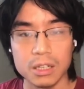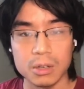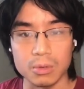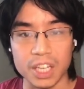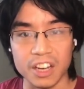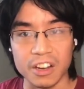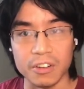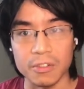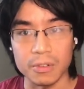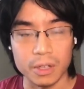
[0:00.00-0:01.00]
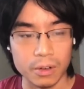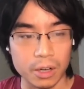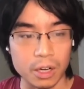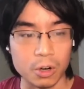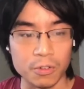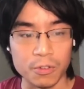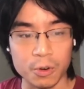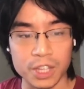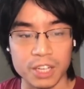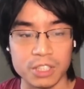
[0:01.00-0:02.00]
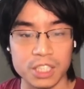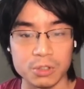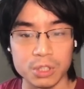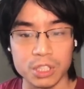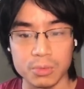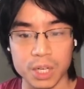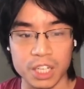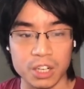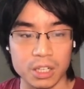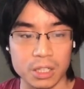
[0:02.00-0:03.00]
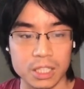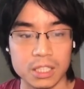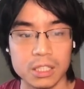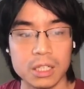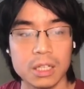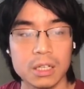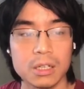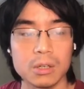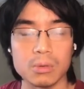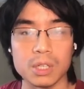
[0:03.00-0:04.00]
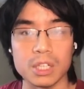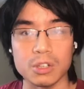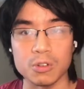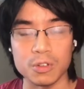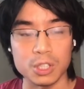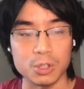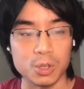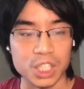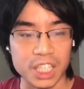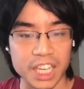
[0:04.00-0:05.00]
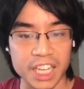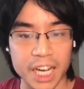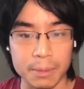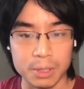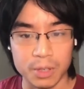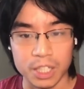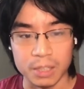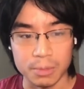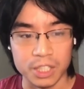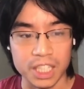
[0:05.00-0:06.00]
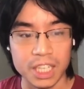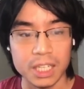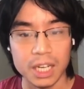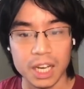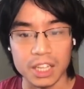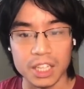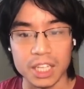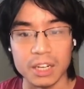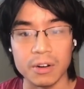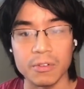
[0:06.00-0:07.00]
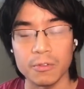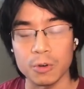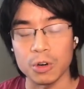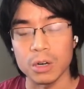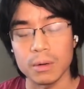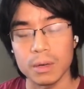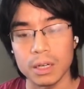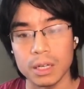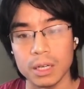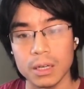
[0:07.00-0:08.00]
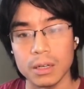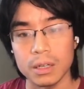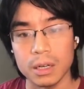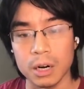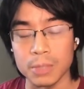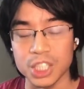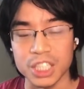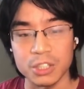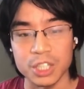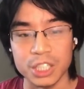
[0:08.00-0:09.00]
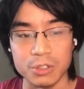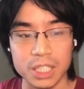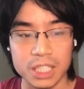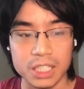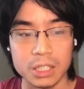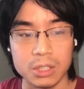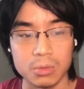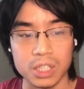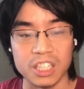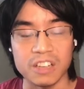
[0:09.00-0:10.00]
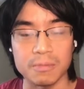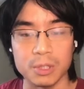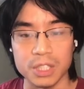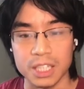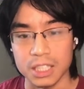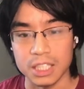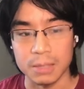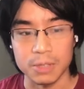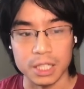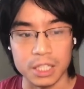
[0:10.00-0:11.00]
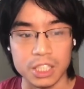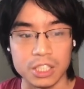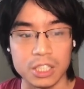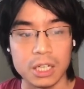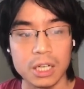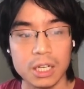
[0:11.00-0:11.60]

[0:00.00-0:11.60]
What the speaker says: We have over 4,000 users running on our cluster with over 200K apps running per day. And then for our machine learning use cases, we have built out a separate cluster